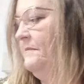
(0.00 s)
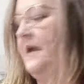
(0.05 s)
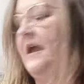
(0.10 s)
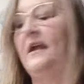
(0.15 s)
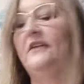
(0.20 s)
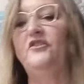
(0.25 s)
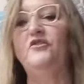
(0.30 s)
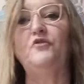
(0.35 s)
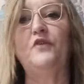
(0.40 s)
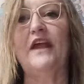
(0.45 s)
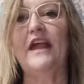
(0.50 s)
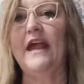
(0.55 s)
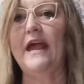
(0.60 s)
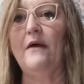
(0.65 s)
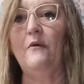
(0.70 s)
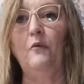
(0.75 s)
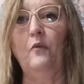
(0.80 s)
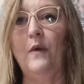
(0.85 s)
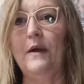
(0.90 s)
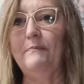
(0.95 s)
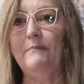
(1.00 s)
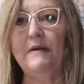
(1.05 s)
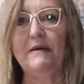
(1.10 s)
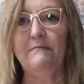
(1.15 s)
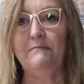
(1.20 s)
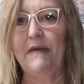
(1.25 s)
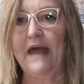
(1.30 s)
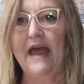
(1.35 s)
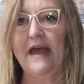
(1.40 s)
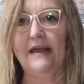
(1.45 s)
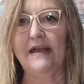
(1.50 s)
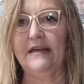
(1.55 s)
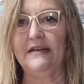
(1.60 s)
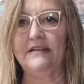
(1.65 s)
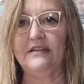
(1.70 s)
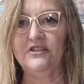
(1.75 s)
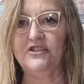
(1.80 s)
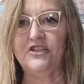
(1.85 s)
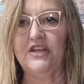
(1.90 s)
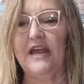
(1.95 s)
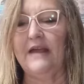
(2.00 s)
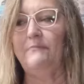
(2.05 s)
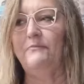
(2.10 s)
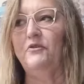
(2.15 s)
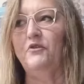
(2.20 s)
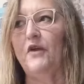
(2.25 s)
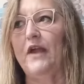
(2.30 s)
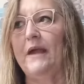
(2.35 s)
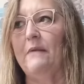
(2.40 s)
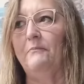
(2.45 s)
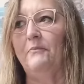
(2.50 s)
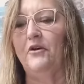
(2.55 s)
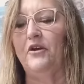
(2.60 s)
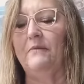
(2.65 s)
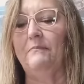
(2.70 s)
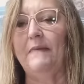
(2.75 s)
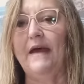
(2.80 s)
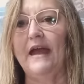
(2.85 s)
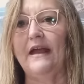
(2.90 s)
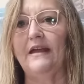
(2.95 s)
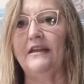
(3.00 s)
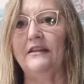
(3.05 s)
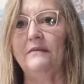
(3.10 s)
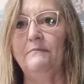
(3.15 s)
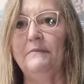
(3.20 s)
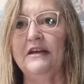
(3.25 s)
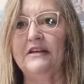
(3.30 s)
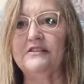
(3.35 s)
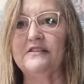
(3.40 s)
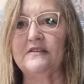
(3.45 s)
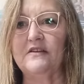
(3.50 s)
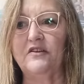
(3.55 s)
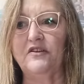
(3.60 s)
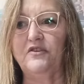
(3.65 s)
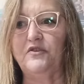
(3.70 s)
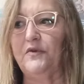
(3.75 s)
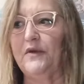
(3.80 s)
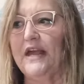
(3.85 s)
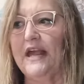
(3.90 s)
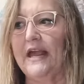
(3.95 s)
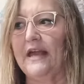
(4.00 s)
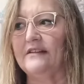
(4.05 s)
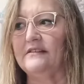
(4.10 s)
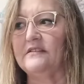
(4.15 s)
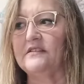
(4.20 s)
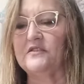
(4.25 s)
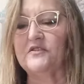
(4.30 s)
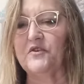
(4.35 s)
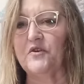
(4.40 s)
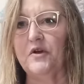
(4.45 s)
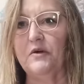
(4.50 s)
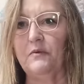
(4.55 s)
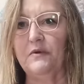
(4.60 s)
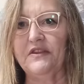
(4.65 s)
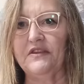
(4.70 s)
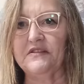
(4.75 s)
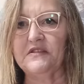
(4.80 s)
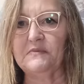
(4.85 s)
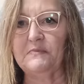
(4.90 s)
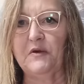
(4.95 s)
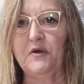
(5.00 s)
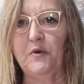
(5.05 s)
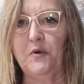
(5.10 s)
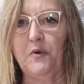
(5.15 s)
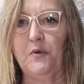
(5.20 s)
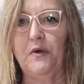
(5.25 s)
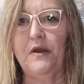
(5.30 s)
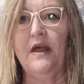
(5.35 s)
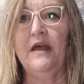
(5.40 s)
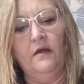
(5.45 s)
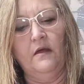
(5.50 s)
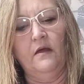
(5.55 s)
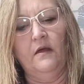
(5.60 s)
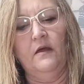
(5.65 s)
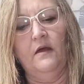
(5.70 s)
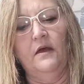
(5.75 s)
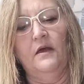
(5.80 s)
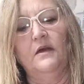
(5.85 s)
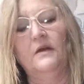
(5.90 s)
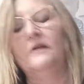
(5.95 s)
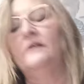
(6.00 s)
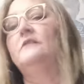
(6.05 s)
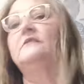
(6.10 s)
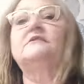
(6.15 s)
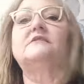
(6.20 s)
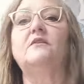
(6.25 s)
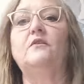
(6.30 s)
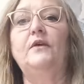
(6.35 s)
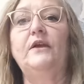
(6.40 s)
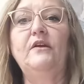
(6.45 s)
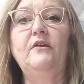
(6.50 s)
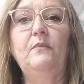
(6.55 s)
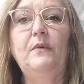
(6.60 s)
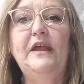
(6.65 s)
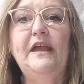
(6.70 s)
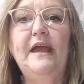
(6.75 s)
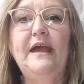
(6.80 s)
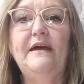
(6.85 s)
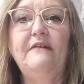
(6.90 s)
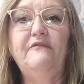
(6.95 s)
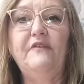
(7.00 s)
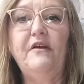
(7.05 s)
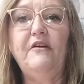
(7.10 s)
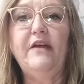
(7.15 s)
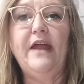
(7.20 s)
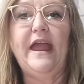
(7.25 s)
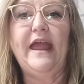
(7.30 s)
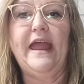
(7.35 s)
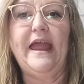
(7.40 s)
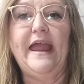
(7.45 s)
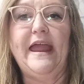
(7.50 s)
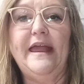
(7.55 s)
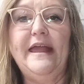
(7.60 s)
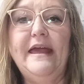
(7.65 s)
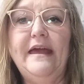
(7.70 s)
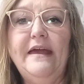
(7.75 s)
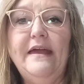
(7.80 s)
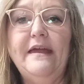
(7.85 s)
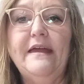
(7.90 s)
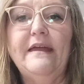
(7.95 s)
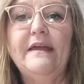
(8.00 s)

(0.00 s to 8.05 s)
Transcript: And you can't whip it back into shape. You can't put it back in the mixer. You can't stir it with a spoon. So here we have our egg